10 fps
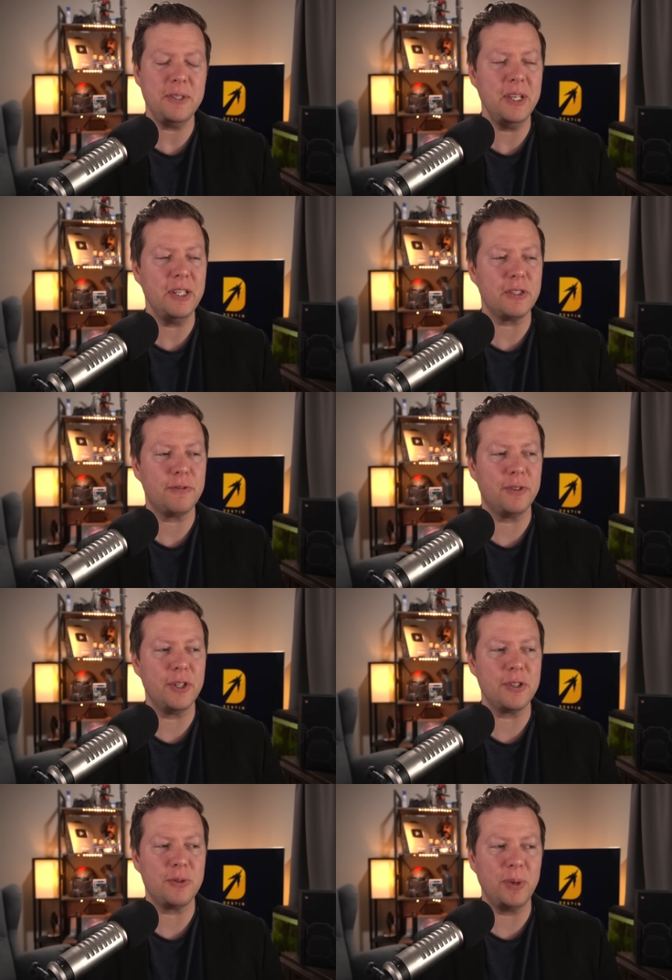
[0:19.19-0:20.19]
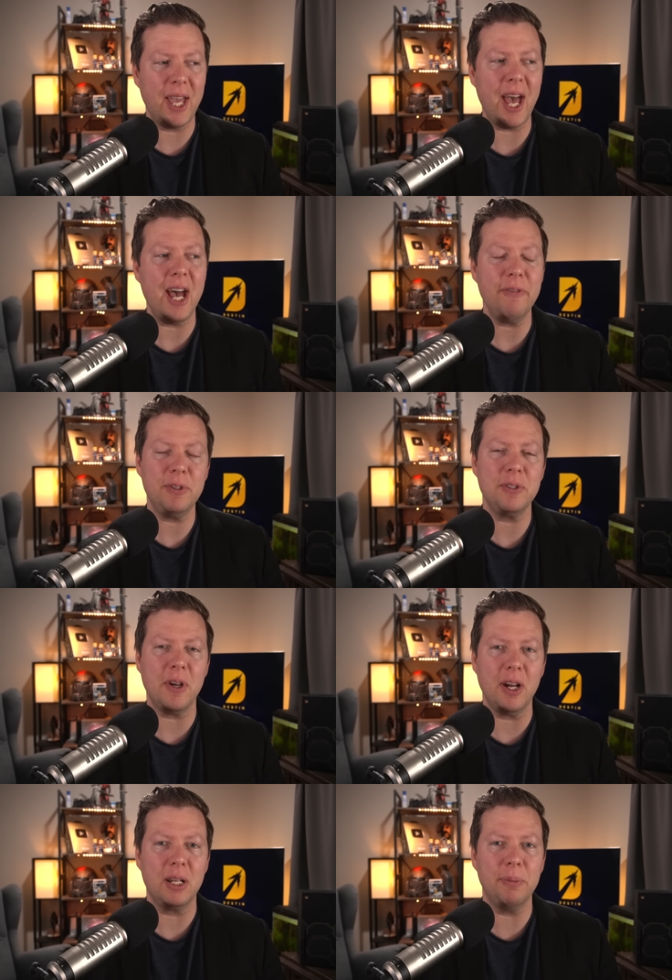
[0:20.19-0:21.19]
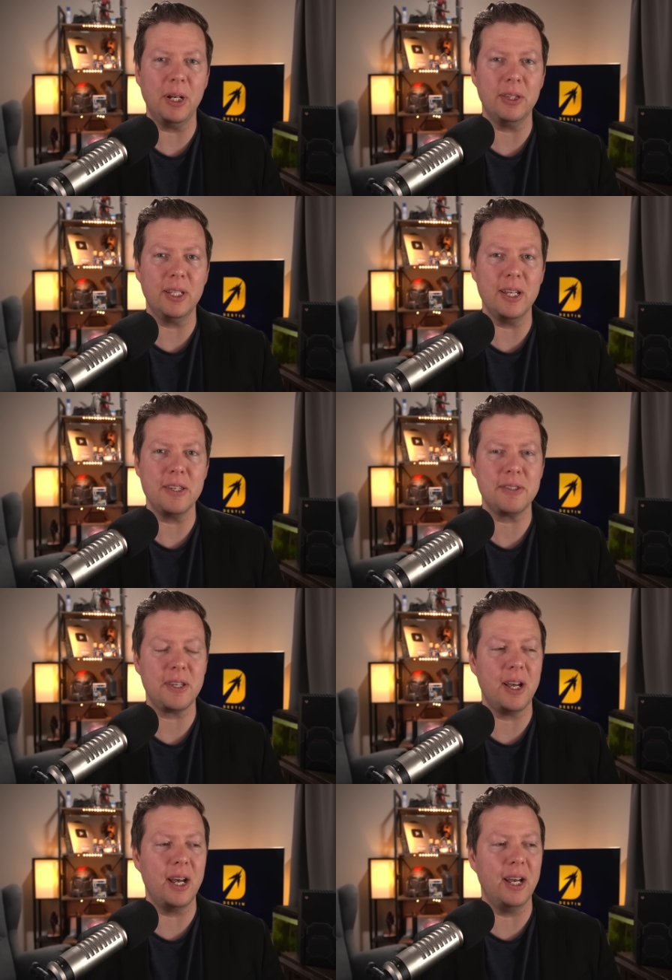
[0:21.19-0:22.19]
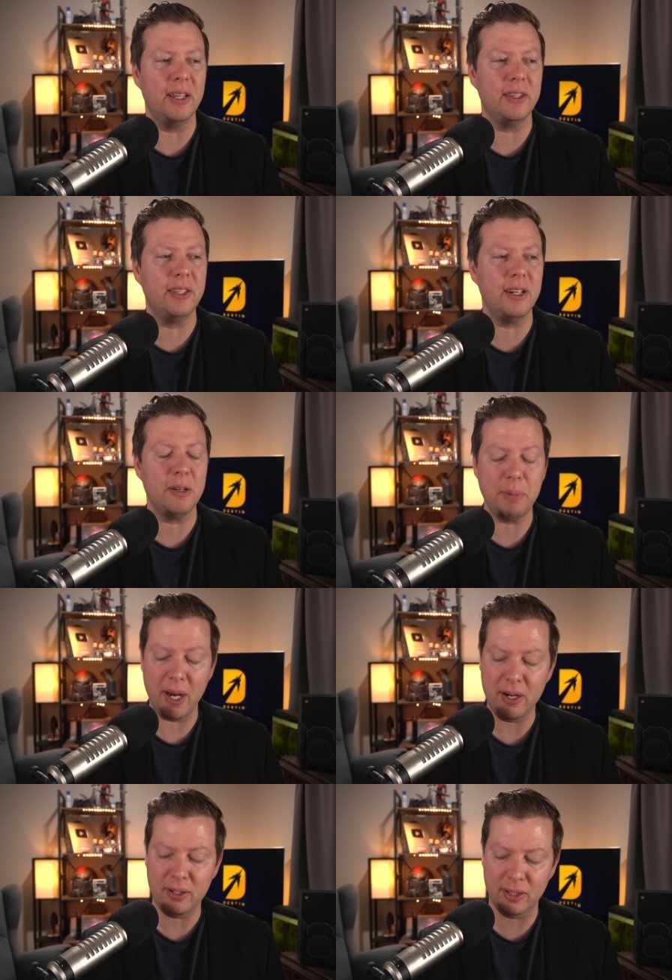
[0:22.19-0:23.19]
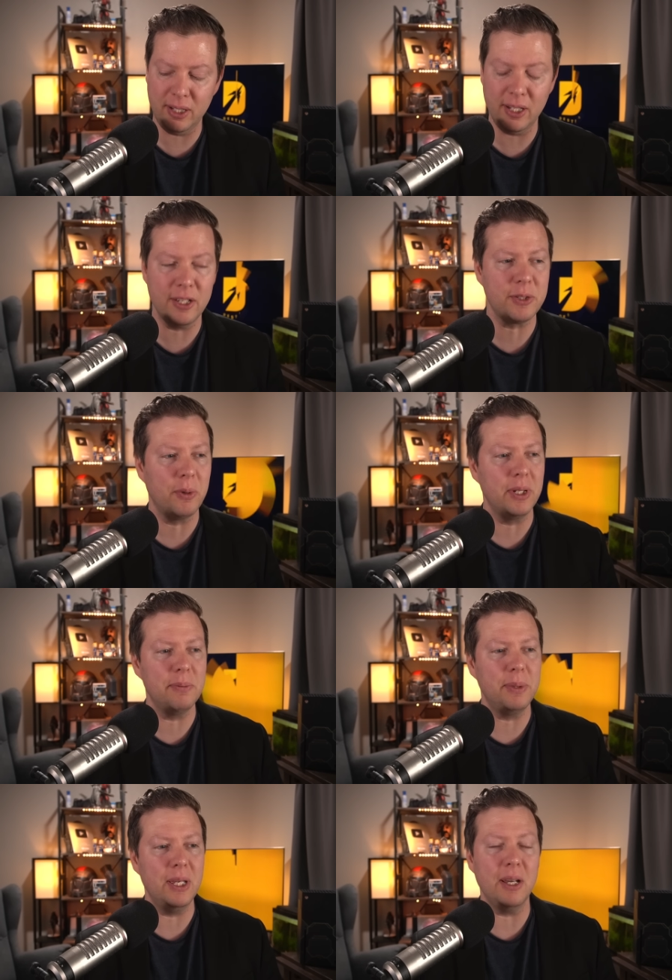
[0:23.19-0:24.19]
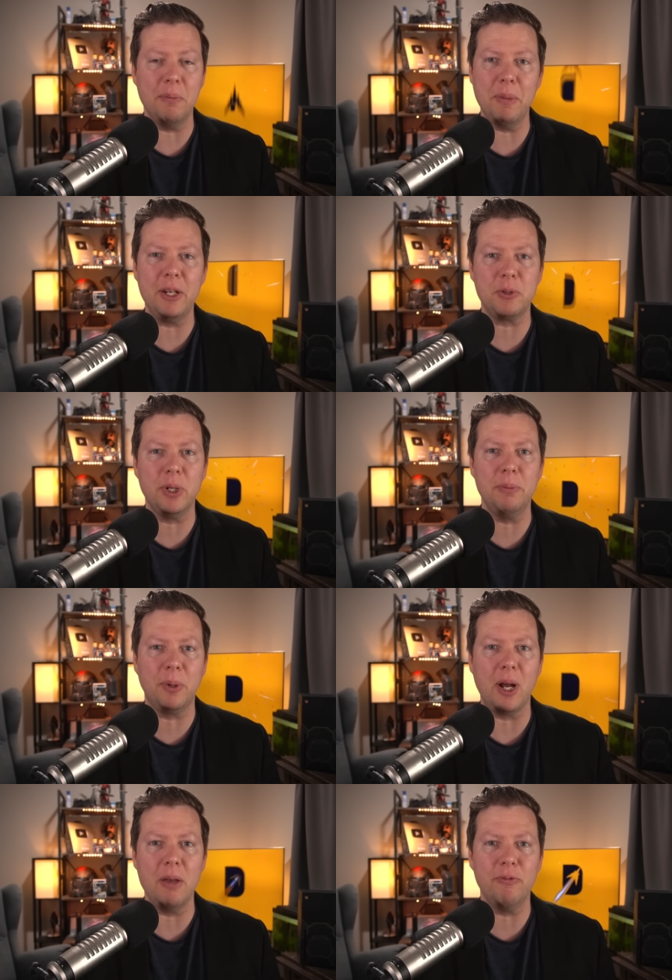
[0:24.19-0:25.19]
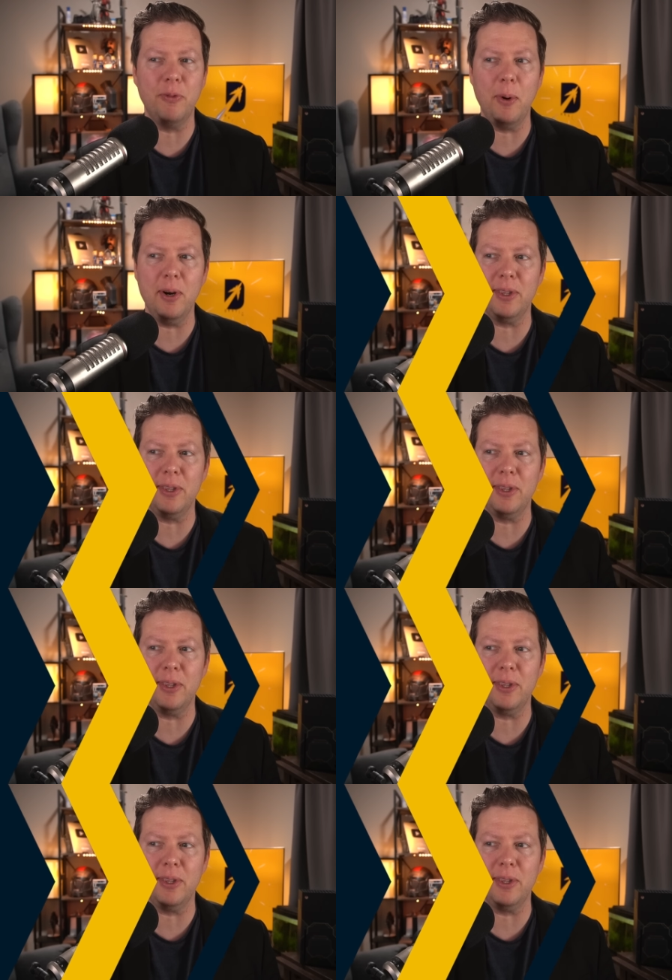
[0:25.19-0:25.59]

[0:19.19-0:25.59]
things first, we have to talk about this. Uh, there apparently is going to be a Metroid Prime 4.